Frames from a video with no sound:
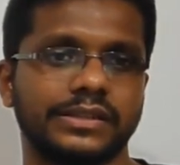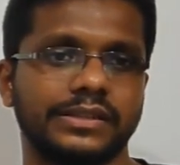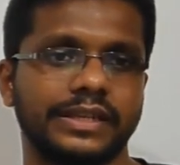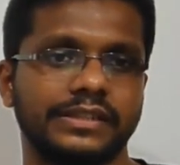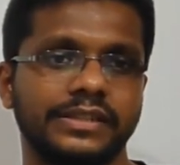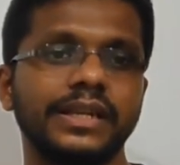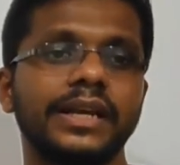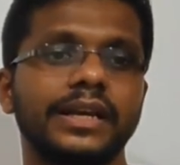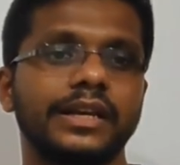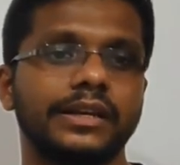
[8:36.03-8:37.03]
nation,
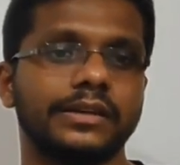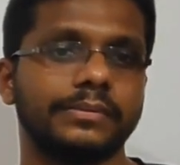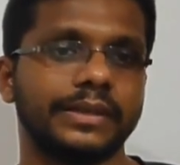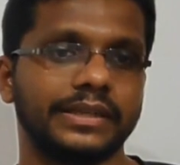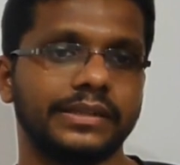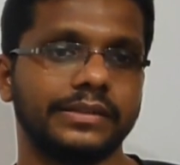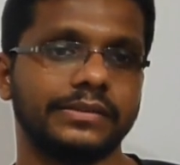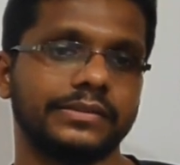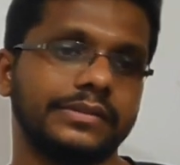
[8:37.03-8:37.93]
but in